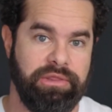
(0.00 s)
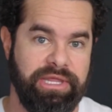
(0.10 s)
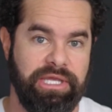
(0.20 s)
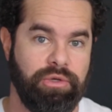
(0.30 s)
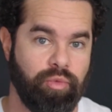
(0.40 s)

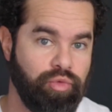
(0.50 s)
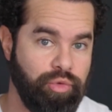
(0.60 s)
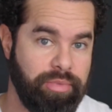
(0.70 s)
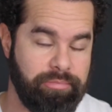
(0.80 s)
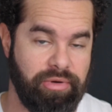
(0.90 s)
the
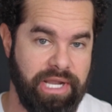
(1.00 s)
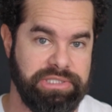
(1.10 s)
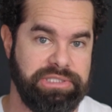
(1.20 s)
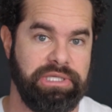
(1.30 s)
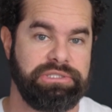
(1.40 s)
group
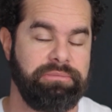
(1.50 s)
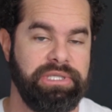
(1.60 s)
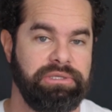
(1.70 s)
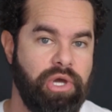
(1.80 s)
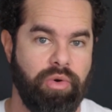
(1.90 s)
pricing to
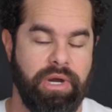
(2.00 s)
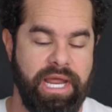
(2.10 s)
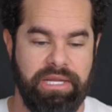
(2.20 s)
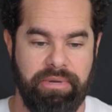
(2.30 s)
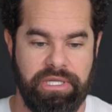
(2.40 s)
be lower.
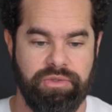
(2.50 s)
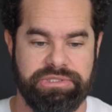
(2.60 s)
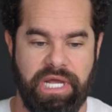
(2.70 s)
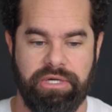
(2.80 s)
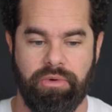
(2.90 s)
Anybody
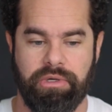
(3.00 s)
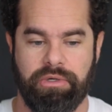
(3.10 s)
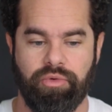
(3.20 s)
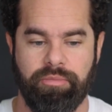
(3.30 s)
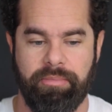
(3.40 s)
who's tied to our
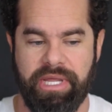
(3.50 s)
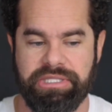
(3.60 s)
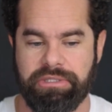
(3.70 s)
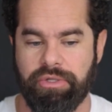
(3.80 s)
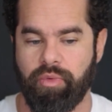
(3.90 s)
group
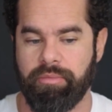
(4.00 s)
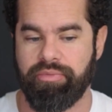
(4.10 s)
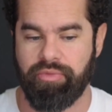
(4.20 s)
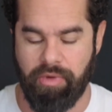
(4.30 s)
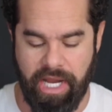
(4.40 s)
pays a lower
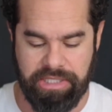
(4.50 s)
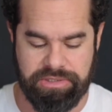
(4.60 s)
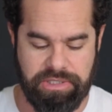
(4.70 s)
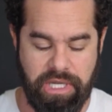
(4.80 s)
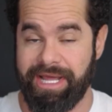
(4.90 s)

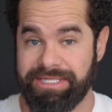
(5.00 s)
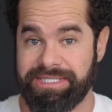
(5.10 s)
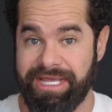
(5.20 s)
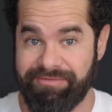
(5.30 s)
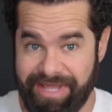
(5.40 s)
price. That is
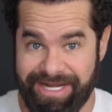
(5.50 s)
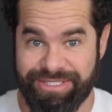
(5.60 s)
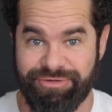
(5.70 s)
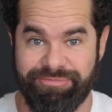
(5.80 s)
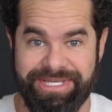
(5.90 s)
the
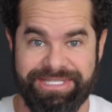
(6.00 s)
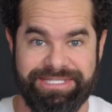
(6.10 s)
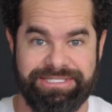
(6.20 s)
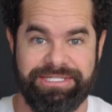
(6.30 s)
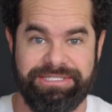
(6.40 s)
advantage of being
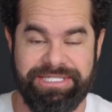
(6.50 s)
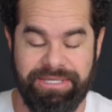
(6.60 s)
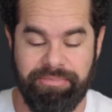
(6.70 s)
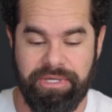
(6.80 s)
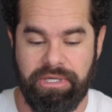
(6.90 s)
such a
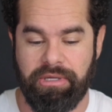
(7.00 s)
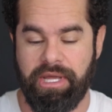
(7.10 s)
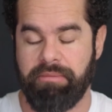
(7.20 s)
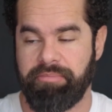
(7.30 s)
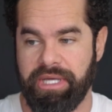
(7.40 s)
deep
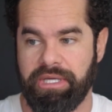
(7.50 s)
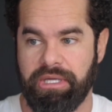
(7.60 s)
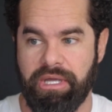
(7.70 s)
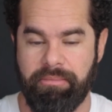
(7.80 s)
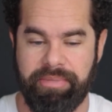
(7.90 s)
and
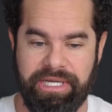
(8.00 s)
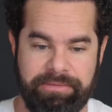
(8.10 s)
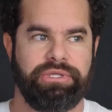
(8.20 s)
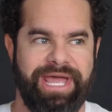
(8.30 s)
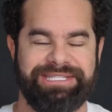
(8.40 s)
big
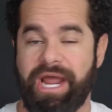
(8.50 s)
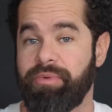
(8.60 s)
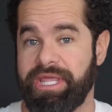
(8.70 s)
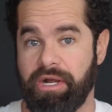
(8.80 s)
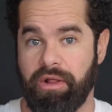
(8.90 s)
company. So that's how
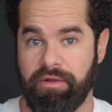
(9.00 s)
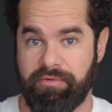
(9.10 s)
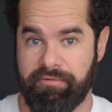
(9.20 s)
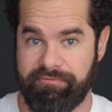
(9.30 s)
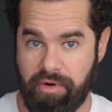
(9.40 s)
we get all
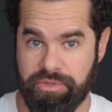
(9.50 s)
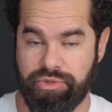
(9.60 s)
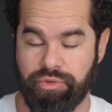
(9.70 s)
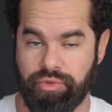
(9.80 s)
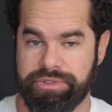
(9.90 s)
of our
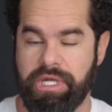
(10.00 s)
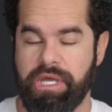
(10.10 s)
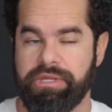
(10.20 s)
pharmaceuticals.